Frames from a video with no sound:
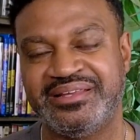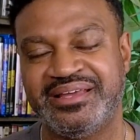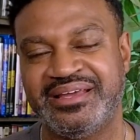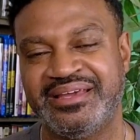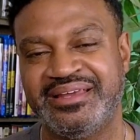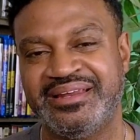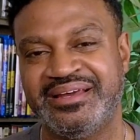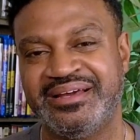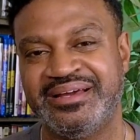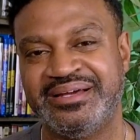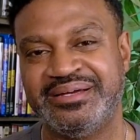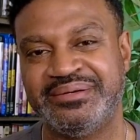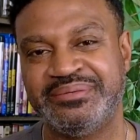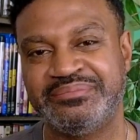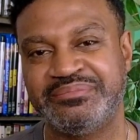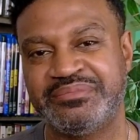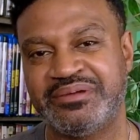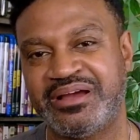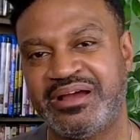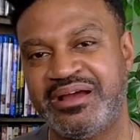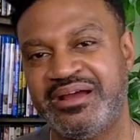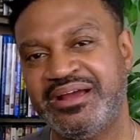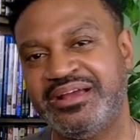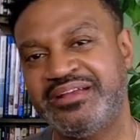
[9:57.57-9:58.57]
And all
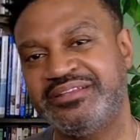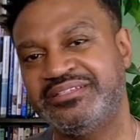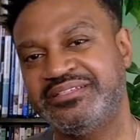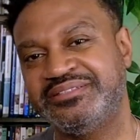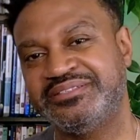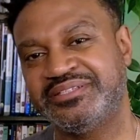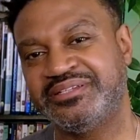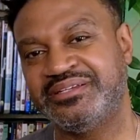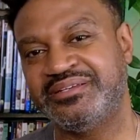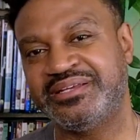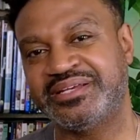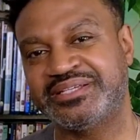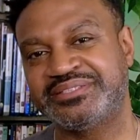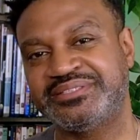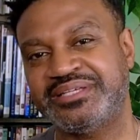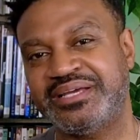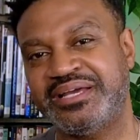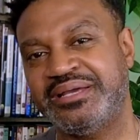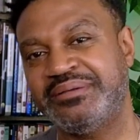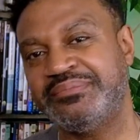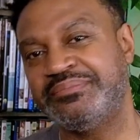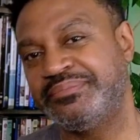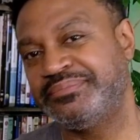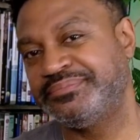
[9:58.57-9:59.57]
right, until the next
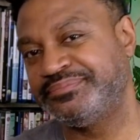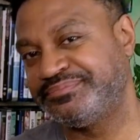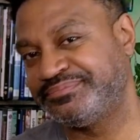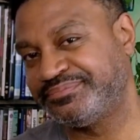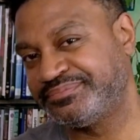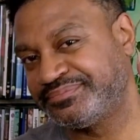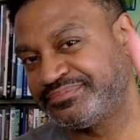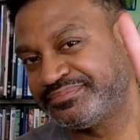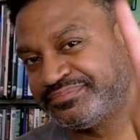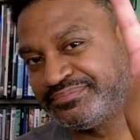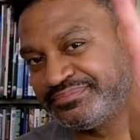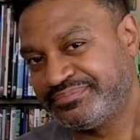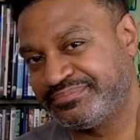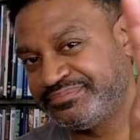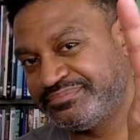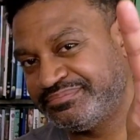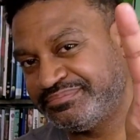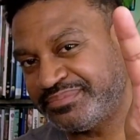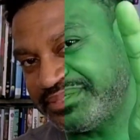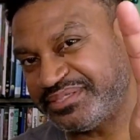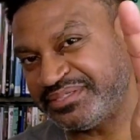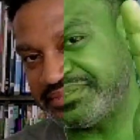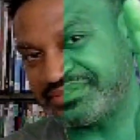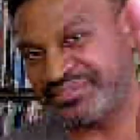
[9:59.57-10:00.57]
time.
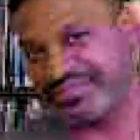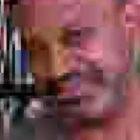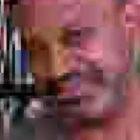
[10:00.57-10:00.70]
Peace.